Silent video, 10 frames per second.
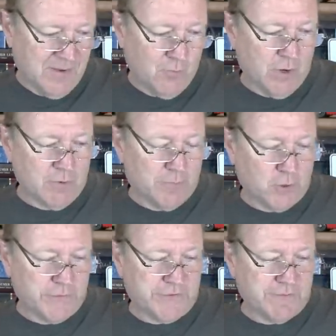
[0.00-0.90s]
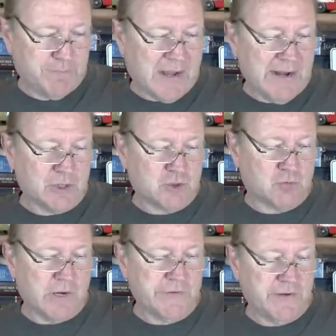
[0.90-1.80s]
One report says a buyer
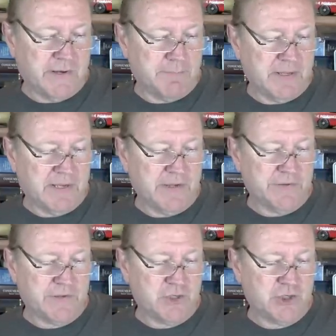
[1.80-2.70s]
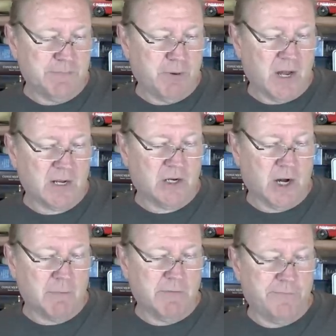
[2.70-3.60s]
trusted him because she'd bought a
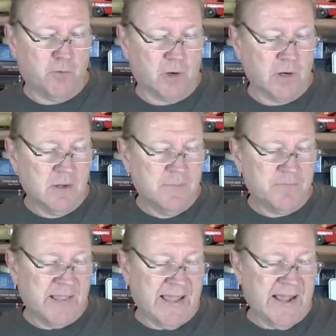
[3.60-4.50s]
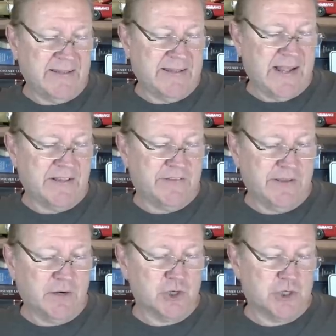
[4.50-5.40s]
car before at that
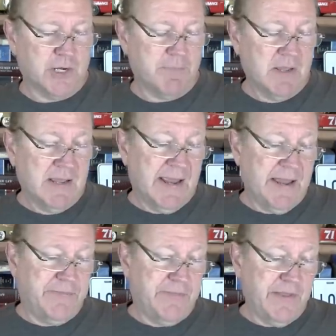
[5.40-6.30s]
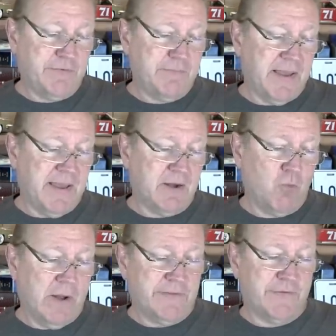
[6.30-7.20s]
dealership, and this man
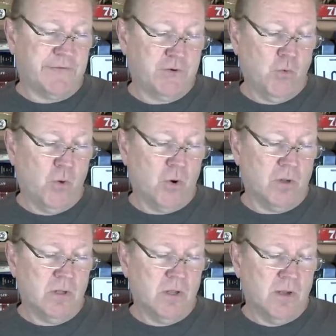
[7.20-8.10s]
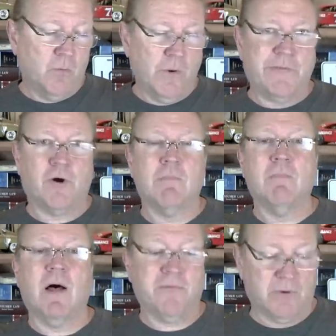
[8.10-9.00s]
went to school with her
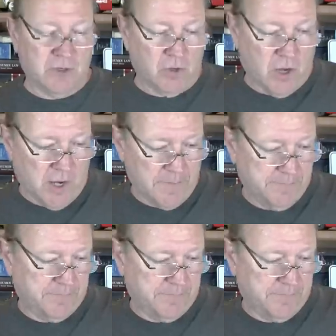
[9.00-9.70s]
mother-in-law.